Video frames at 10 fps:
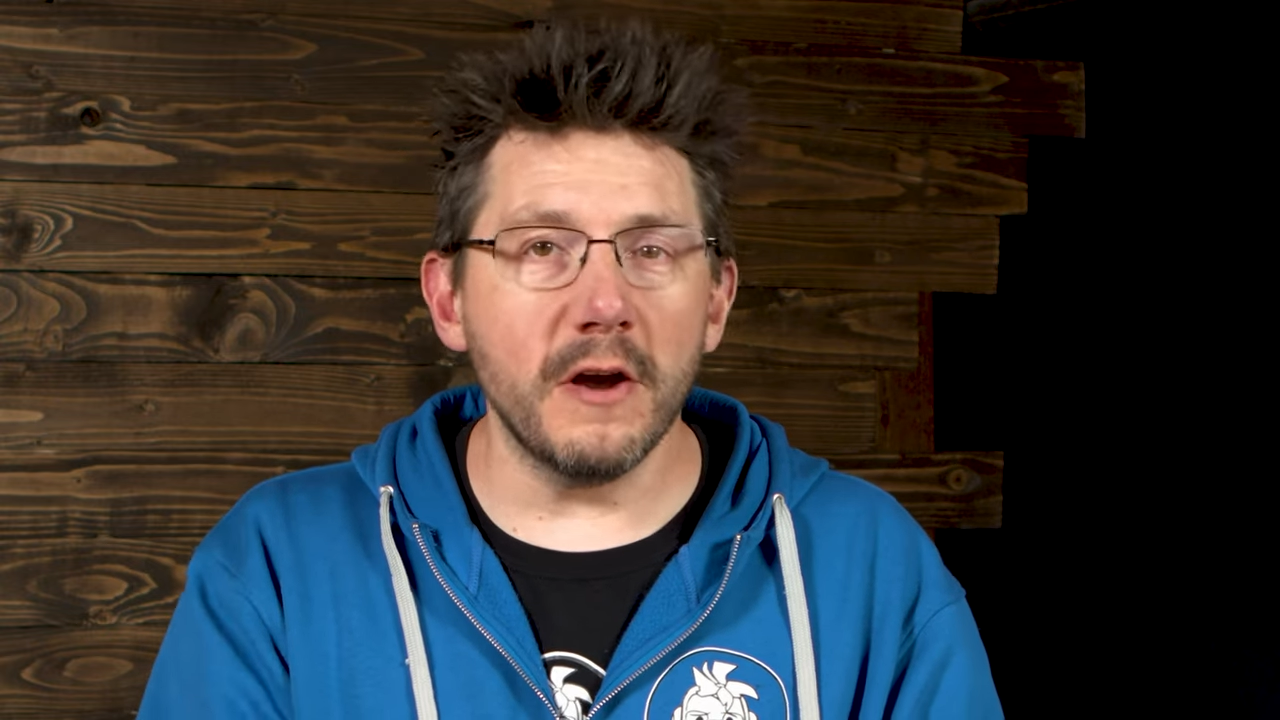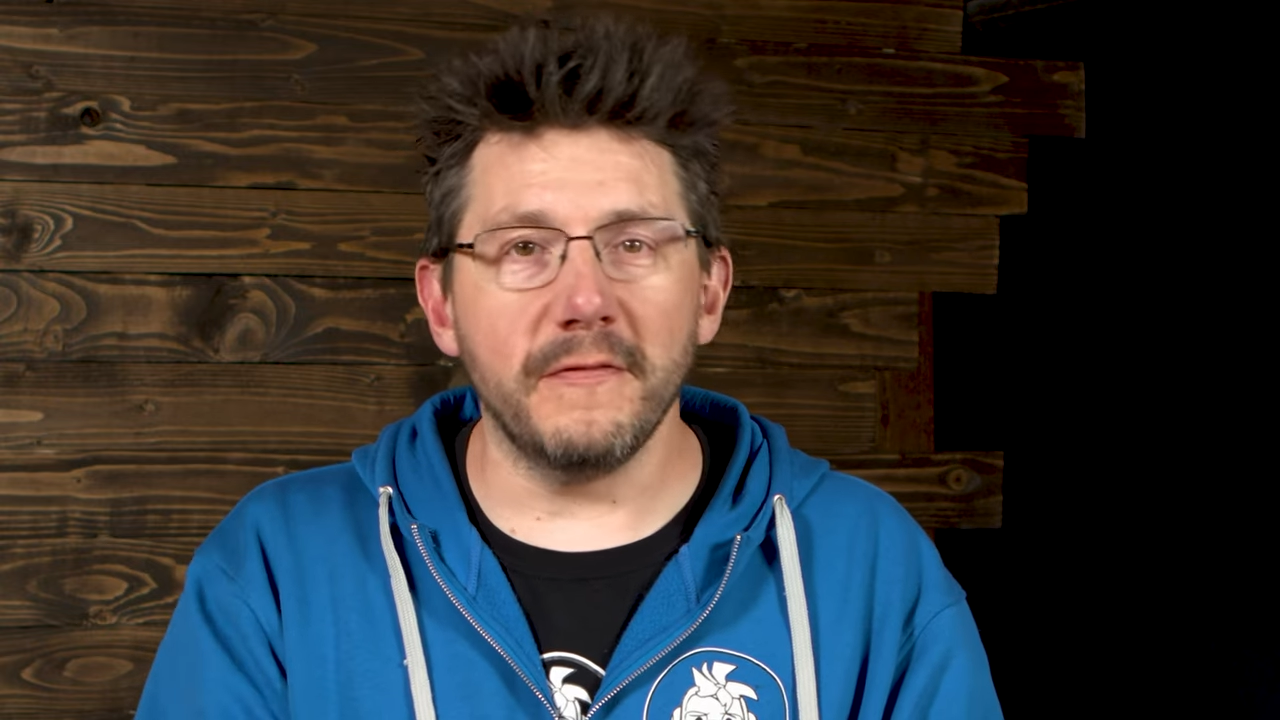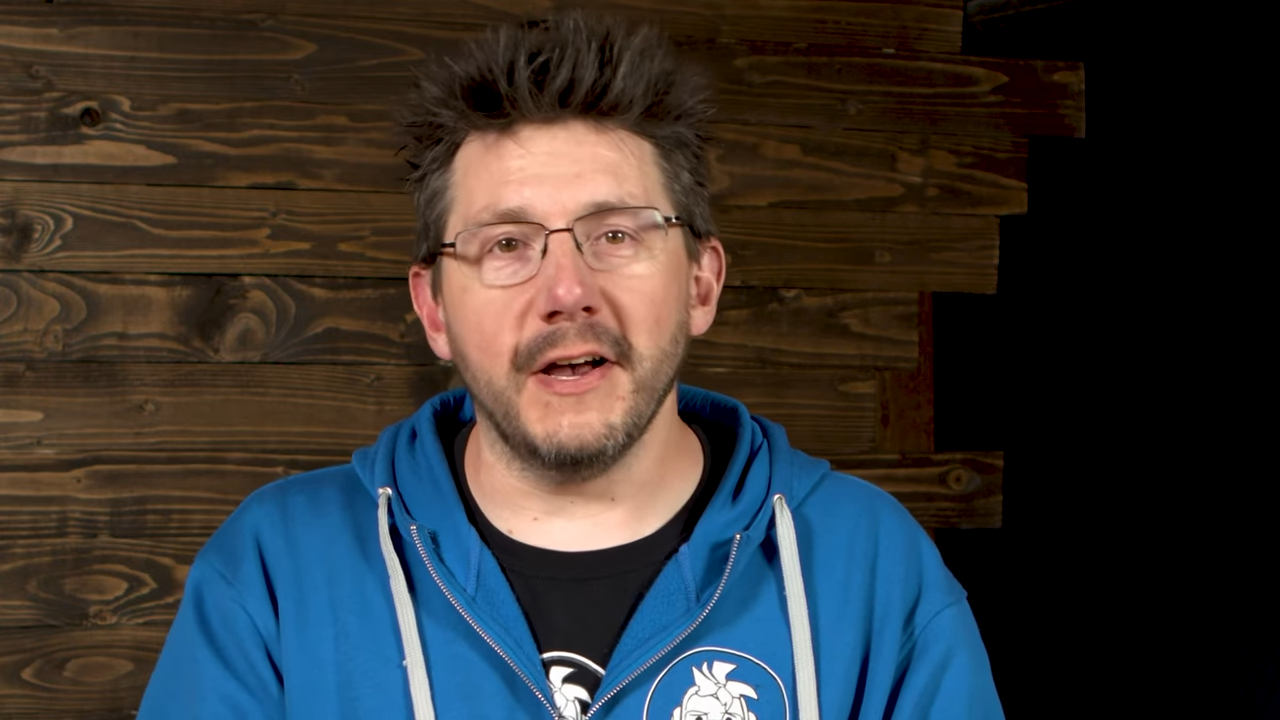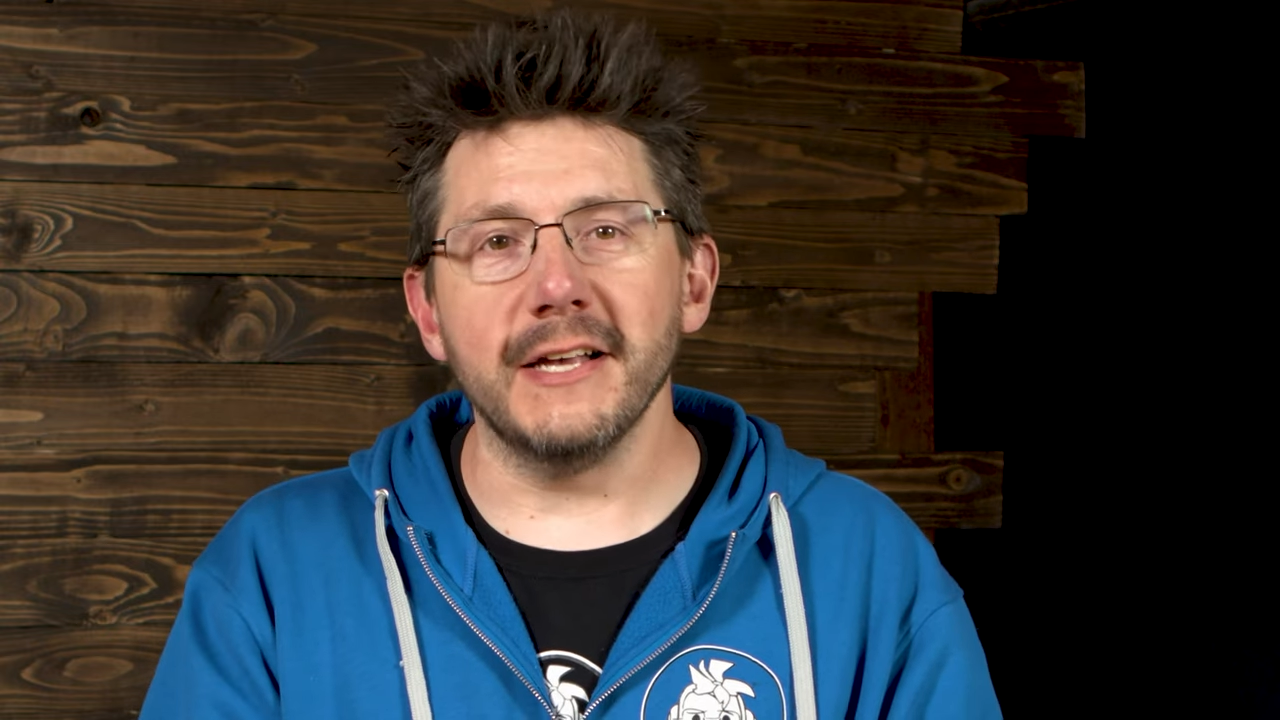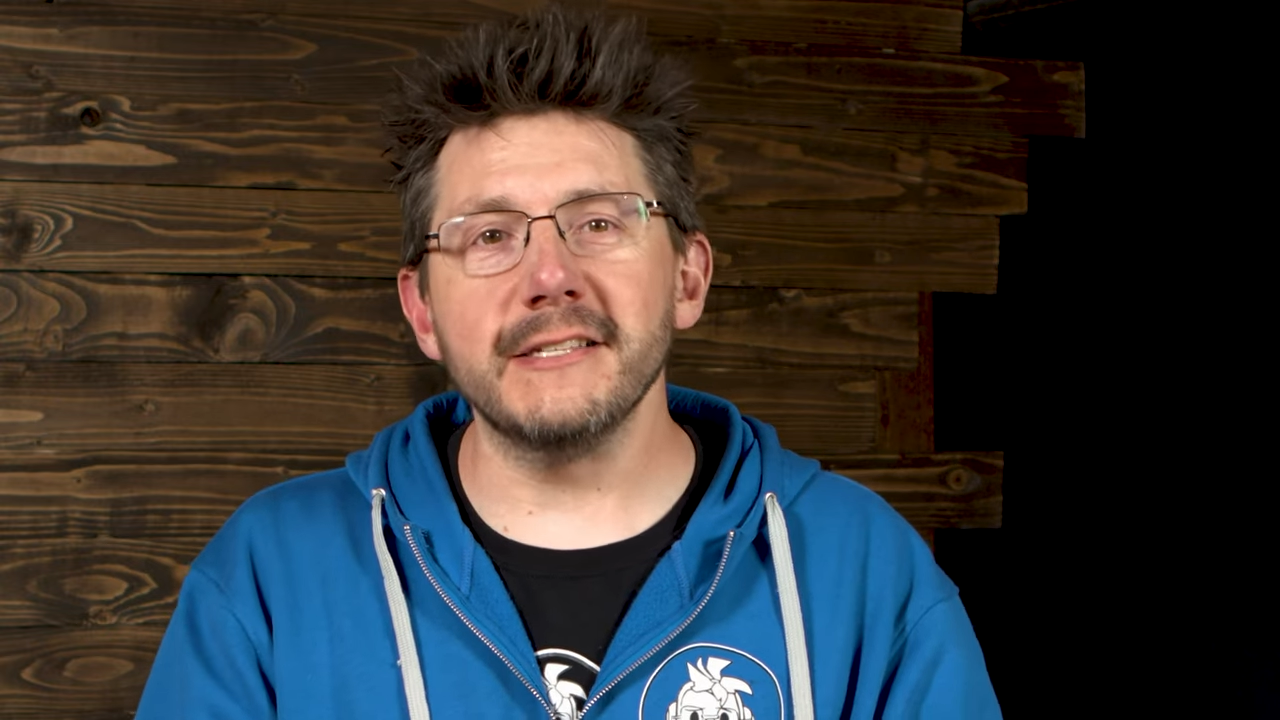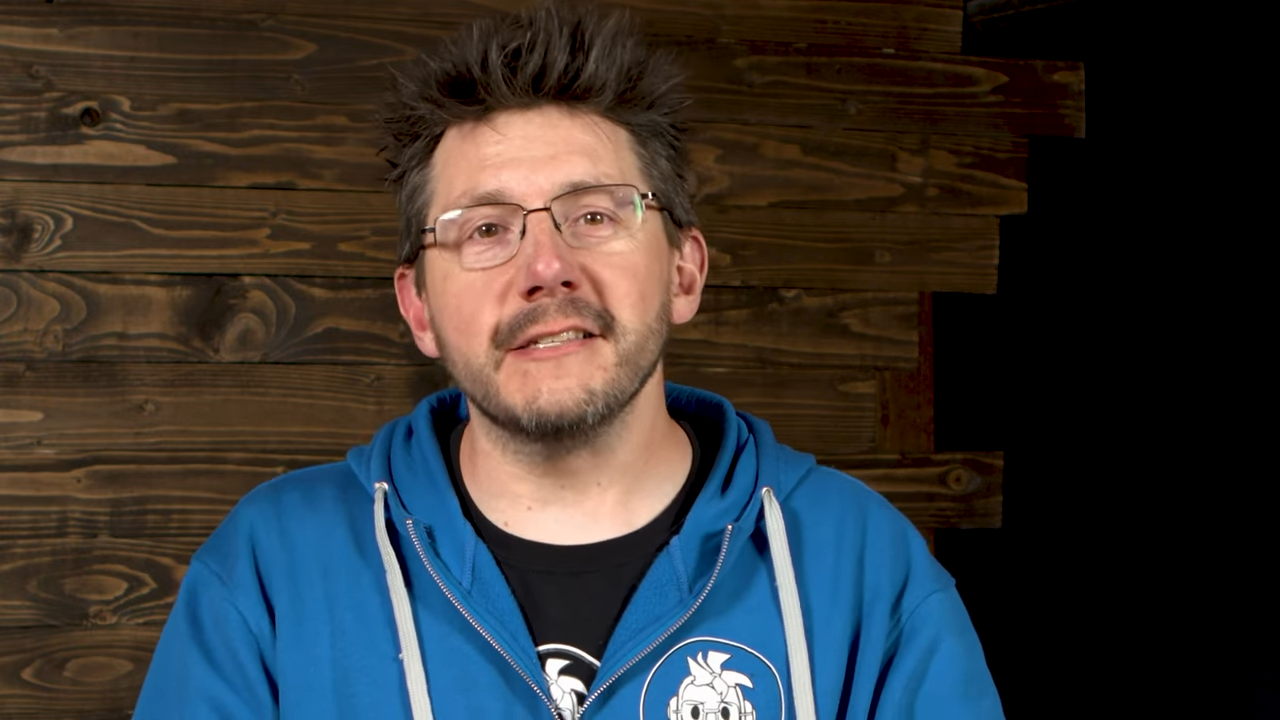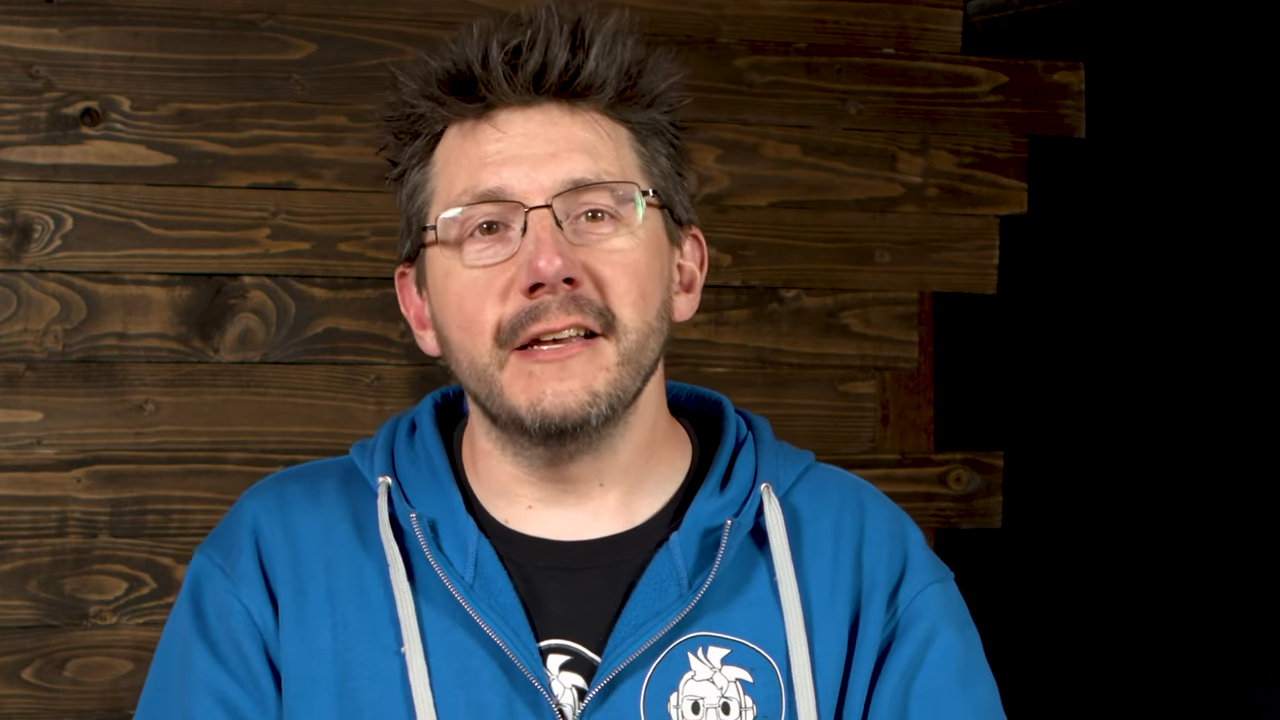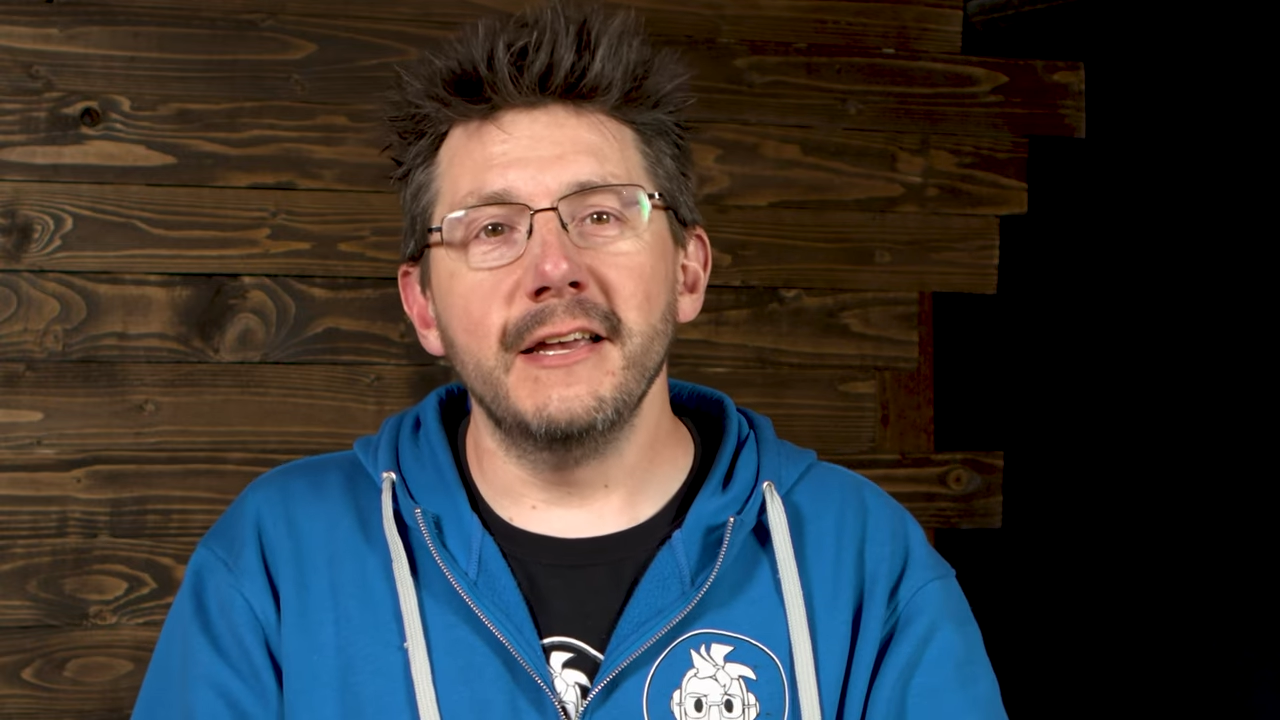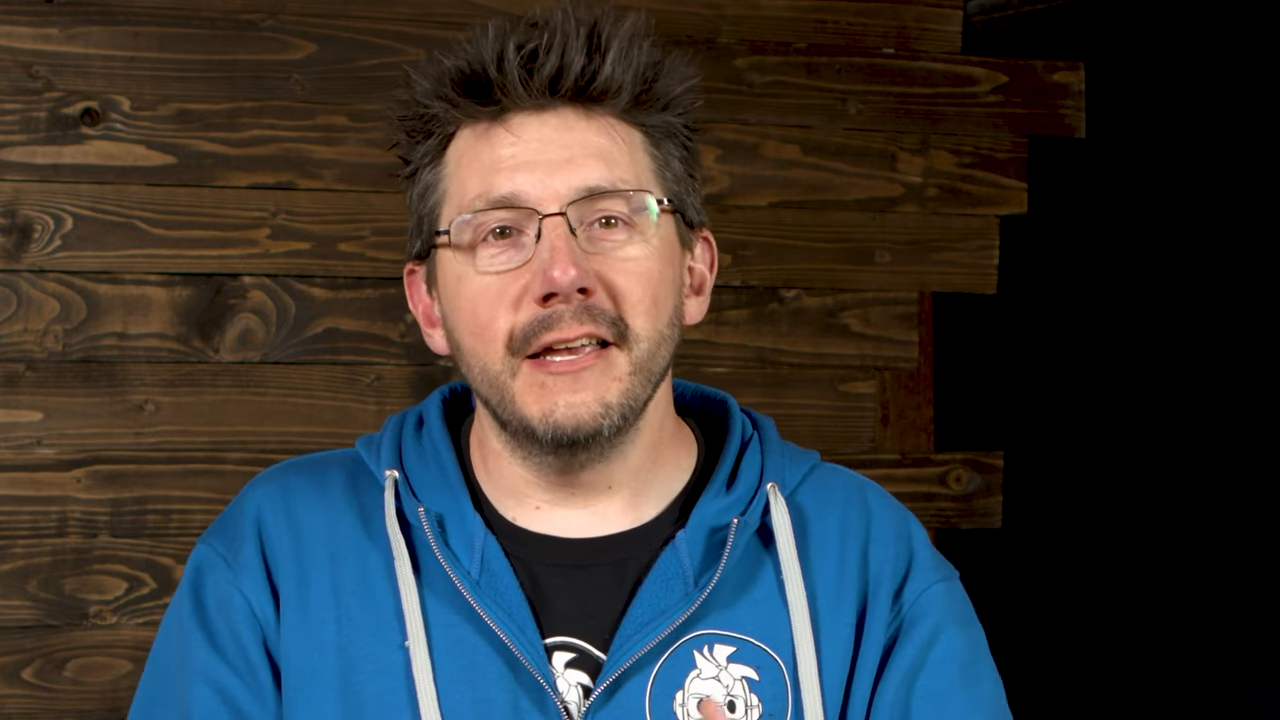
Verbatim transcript: of us